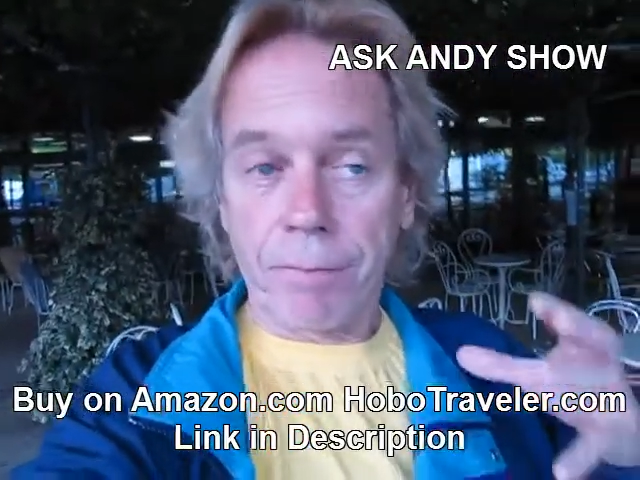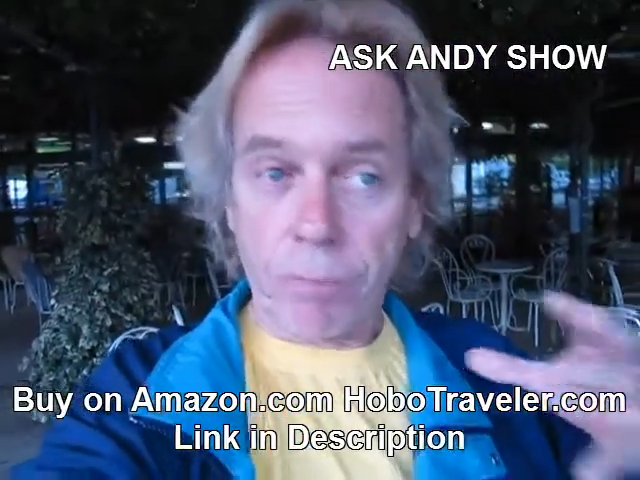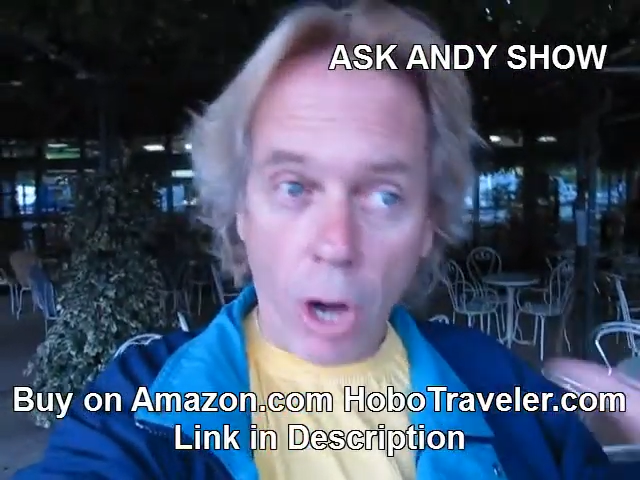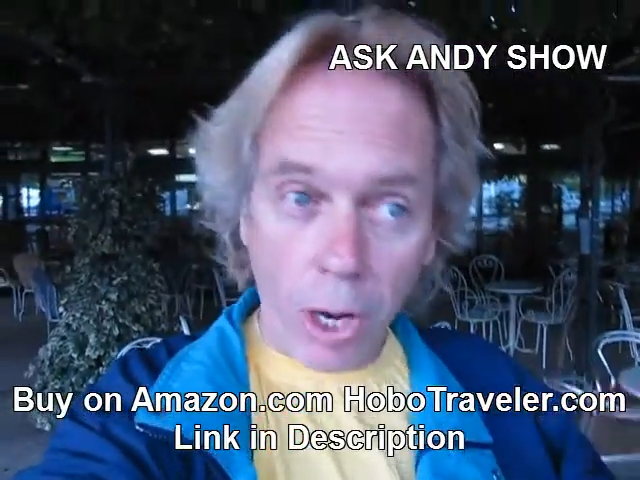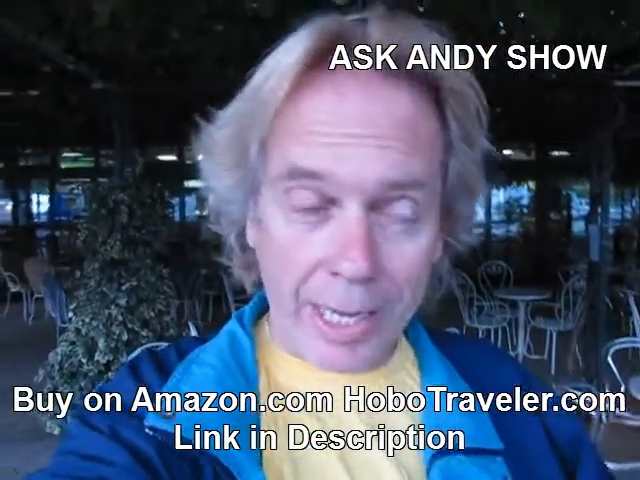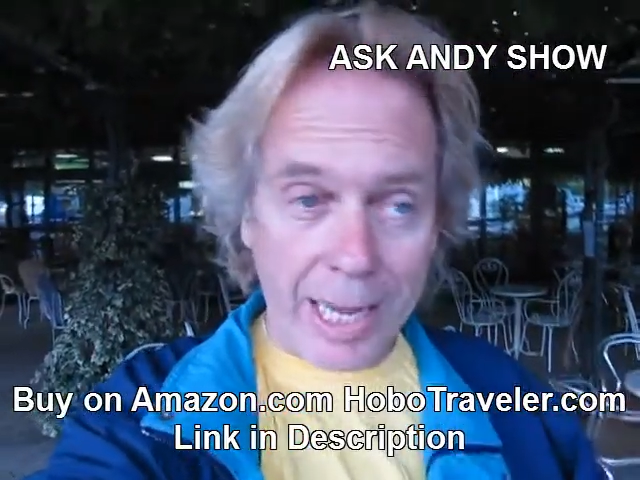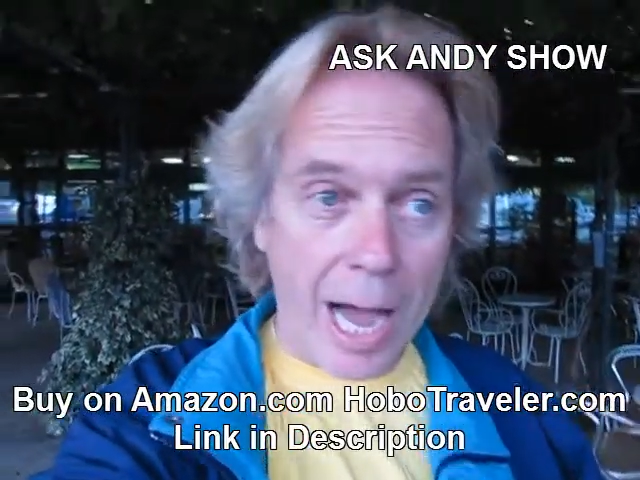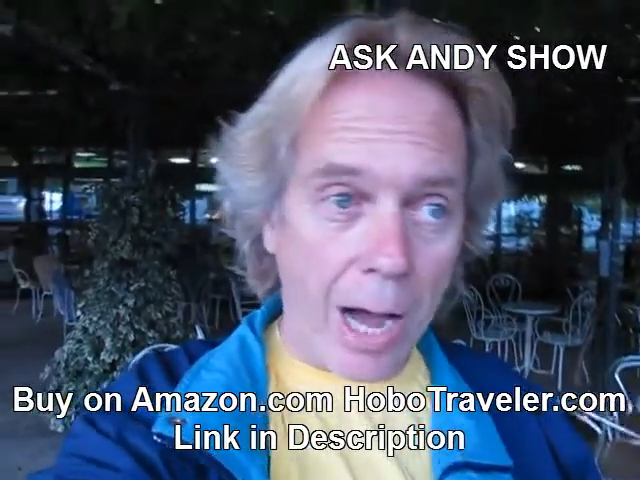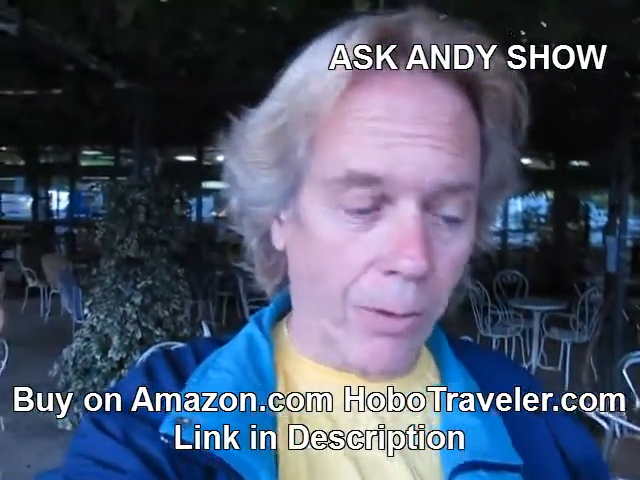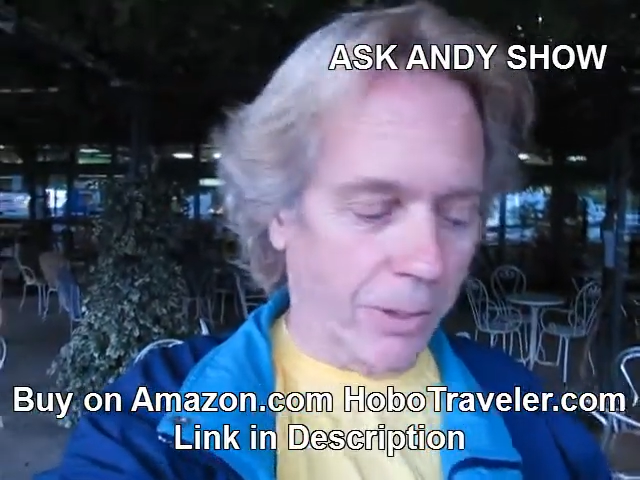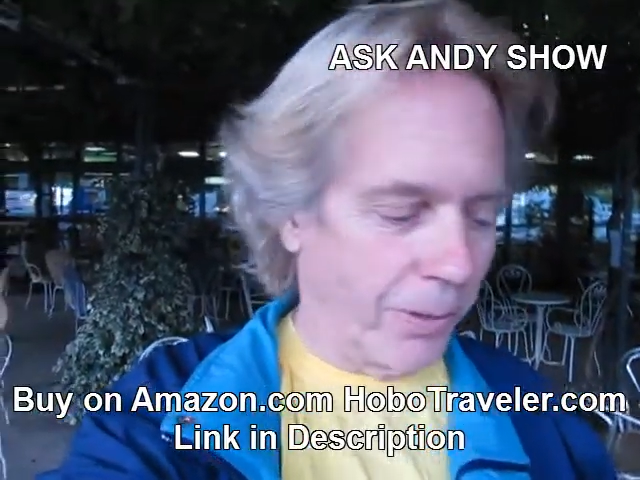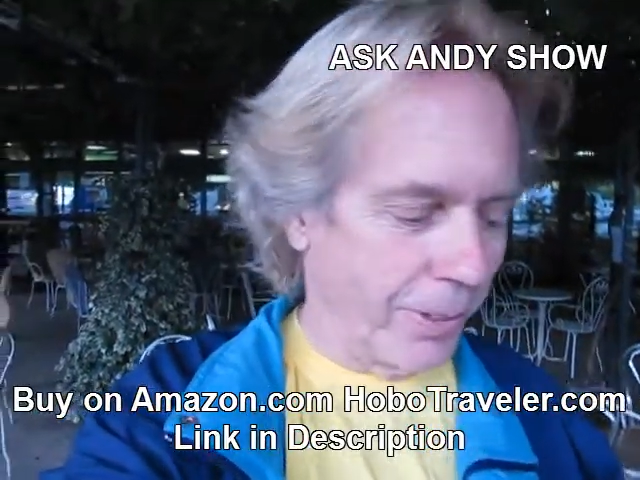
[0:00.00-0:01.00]
falling
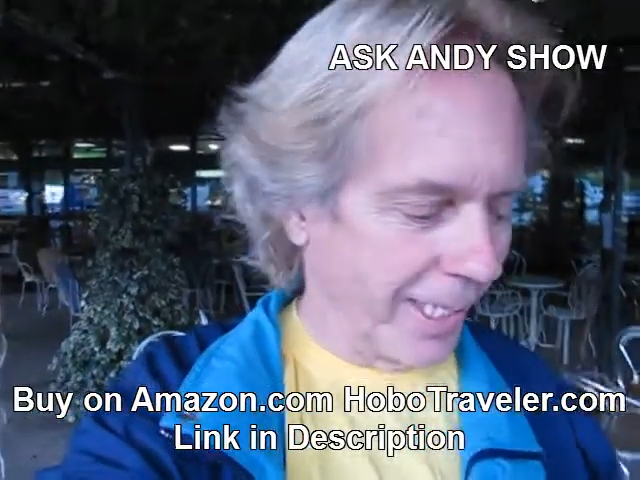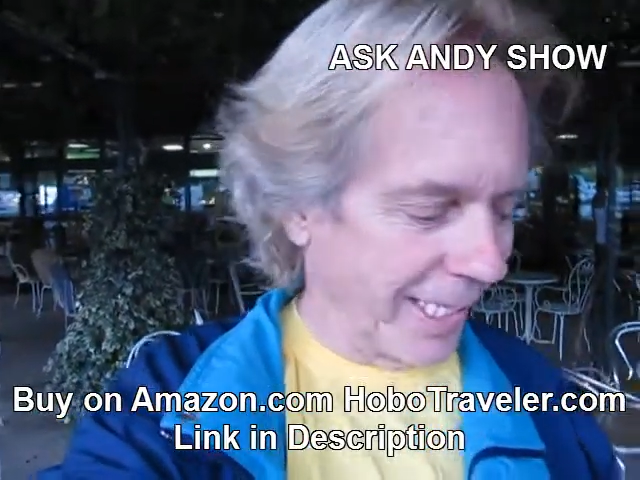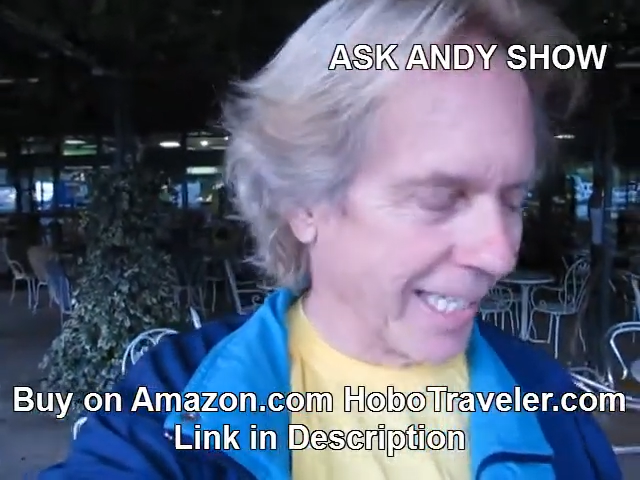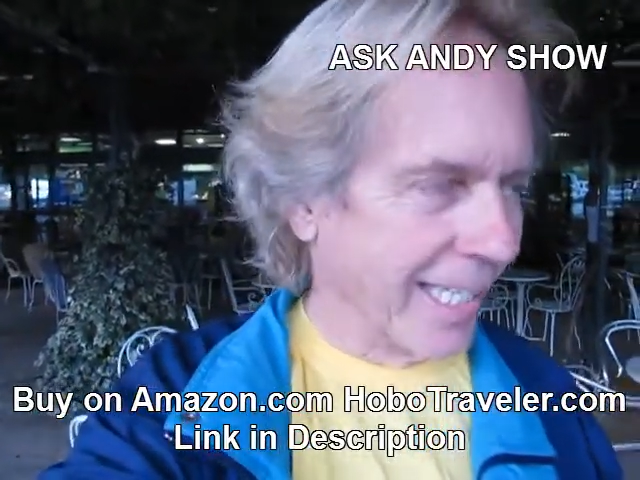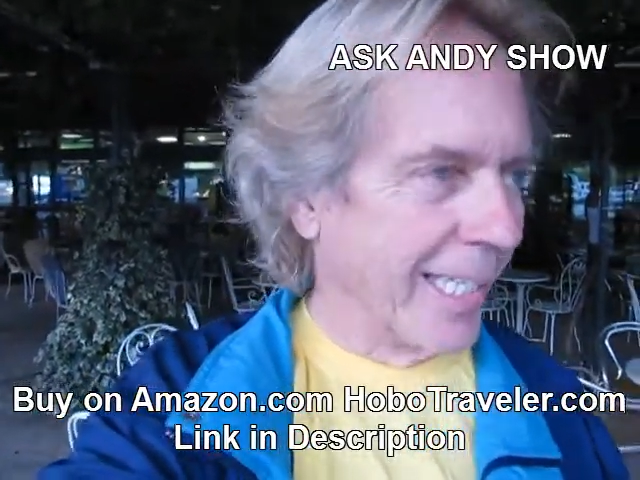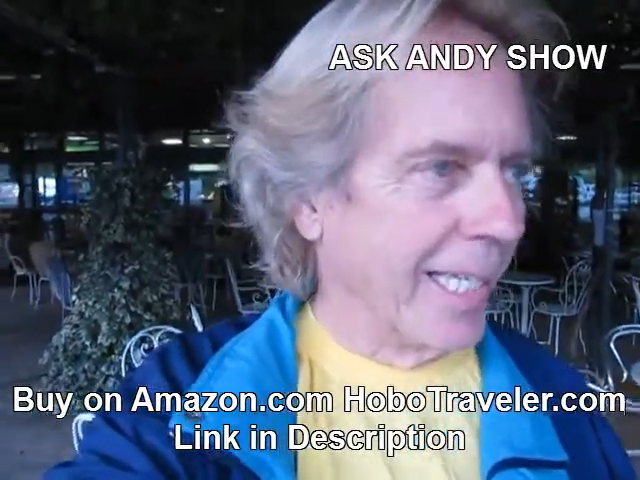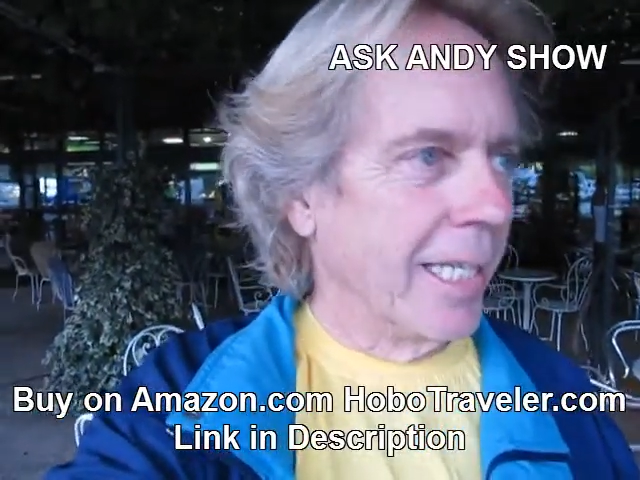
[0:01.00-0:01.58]
out, really.